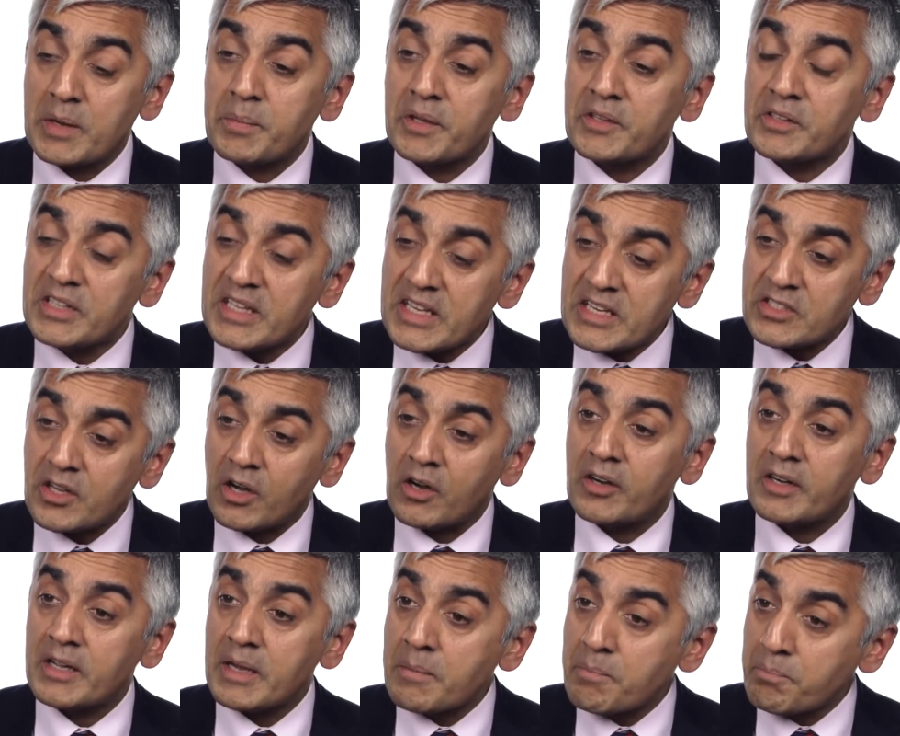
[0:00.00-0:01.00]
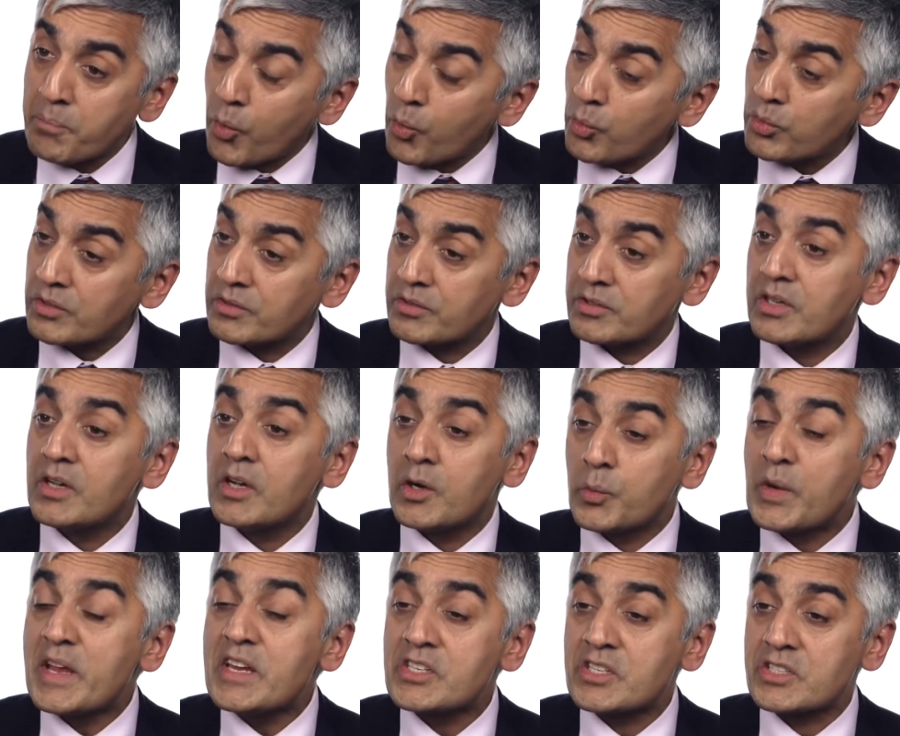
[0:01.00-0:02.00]
But these are important
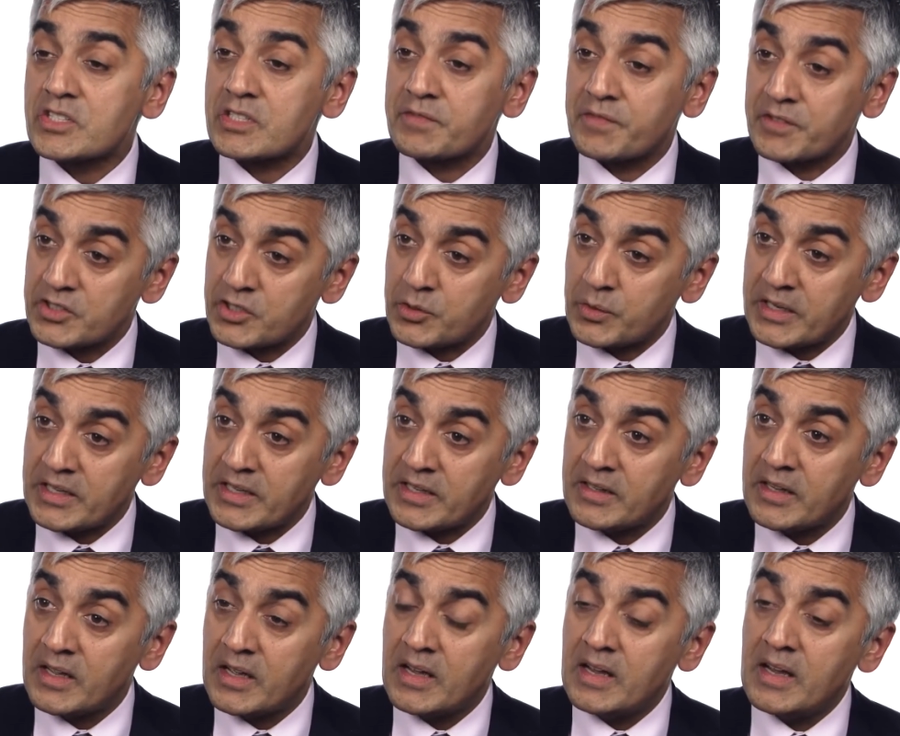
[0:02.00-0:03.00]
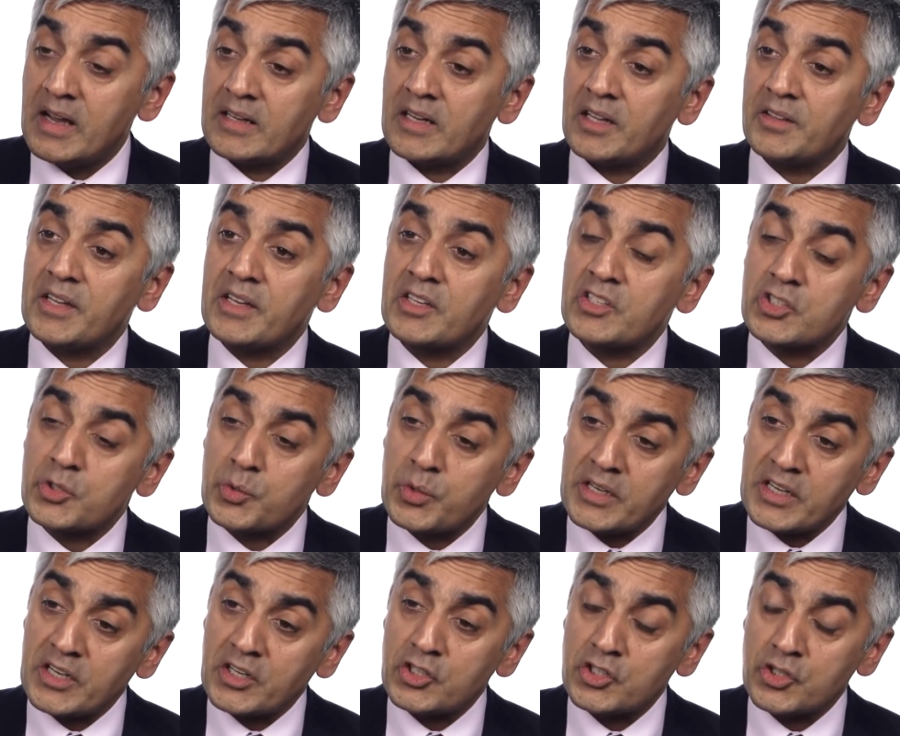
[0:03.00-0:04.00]
reasons for screening, and I think
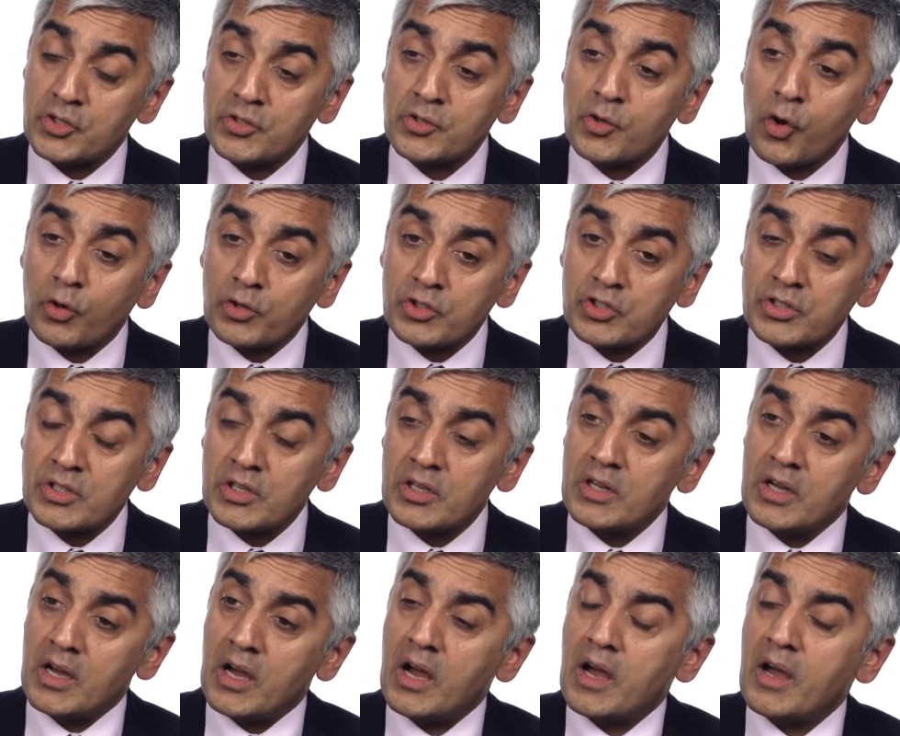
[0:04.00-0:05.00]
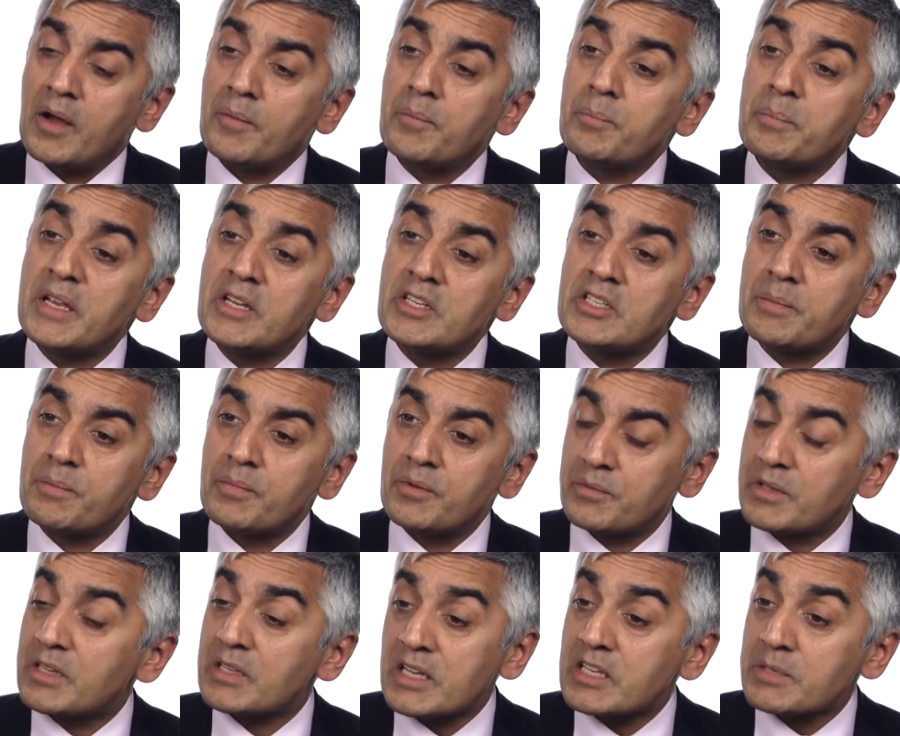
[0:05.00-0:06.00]
screening should not um, be,
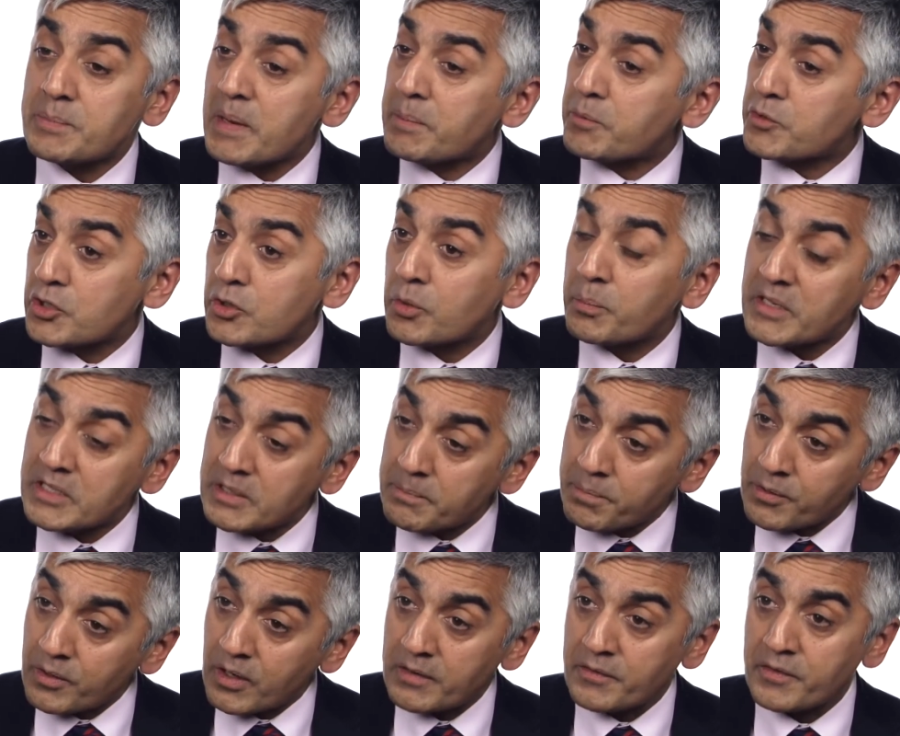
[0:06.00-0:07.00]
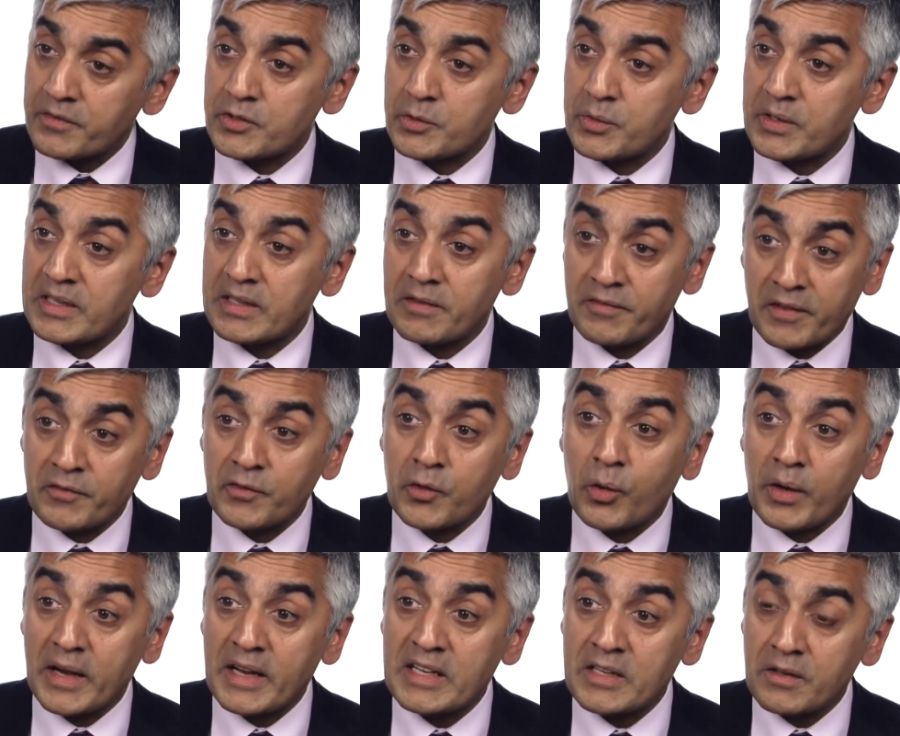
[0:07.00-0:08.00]
these people should not be deprived of screening if they've
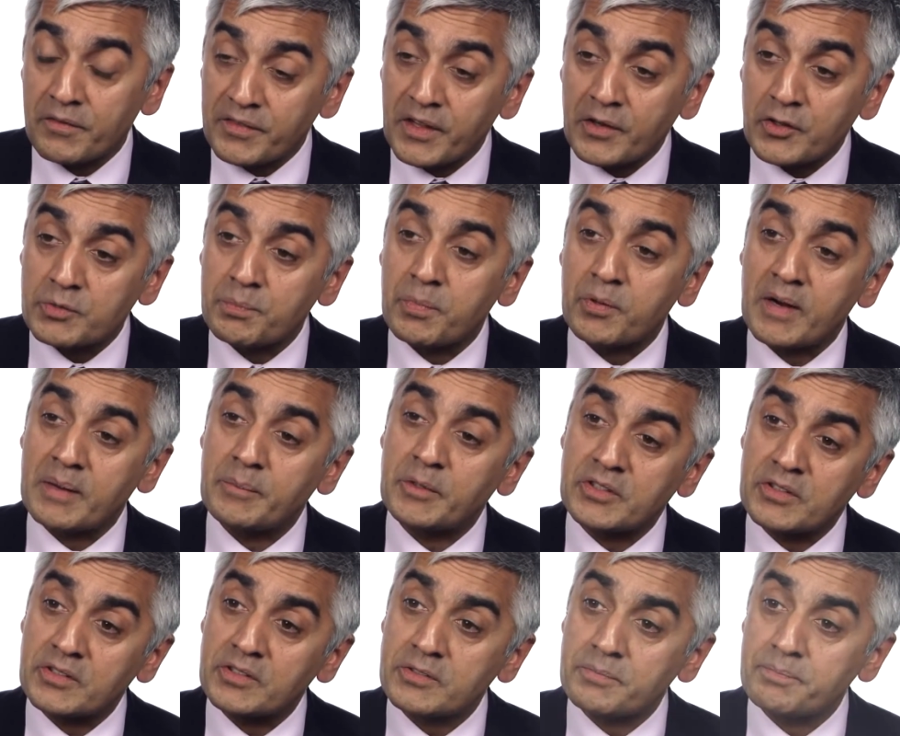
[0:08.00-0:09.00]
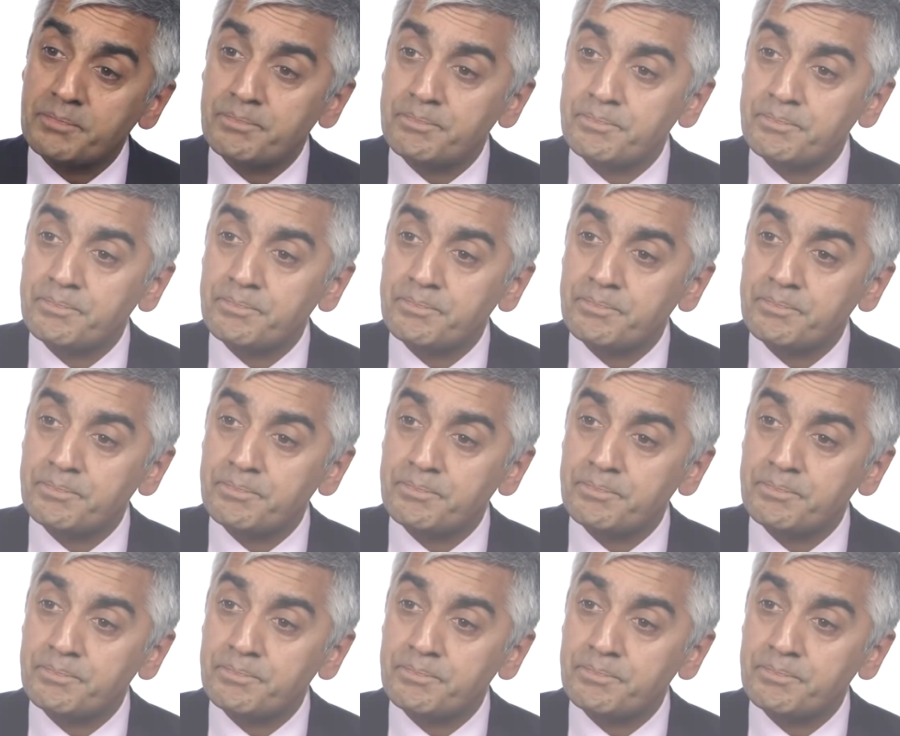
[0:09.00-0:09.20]
got any of those parameters.